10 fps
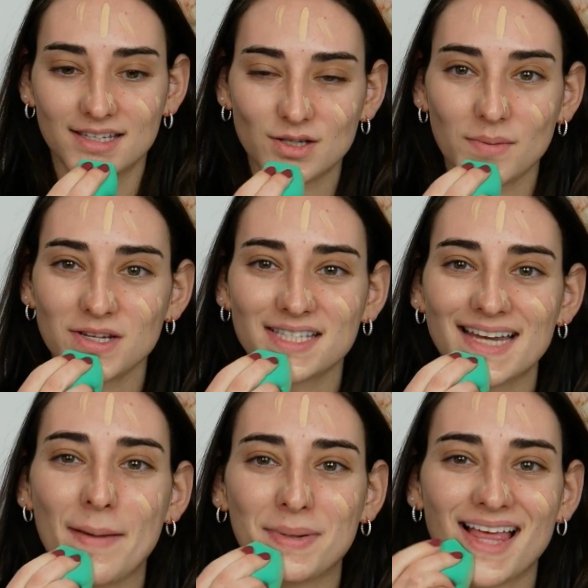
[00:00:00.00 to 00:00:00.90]
So I'm just
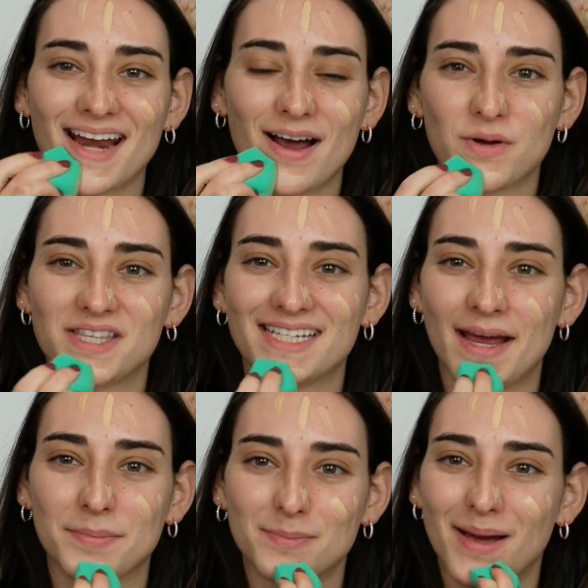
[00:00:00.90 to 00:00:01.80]
tapping that out with a
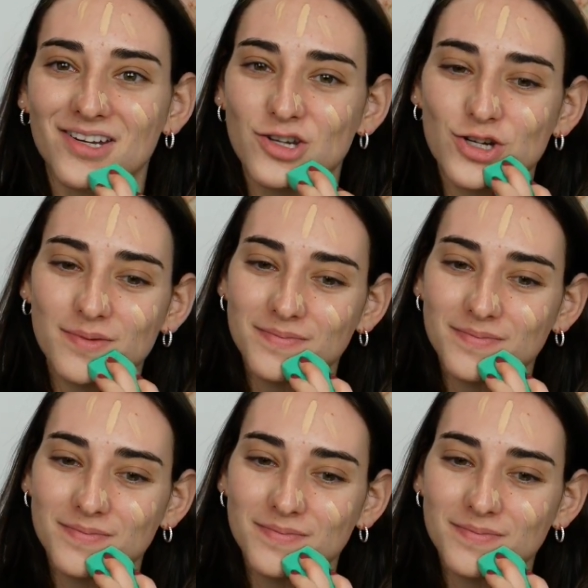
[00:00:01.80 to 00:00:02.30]
damp sponge.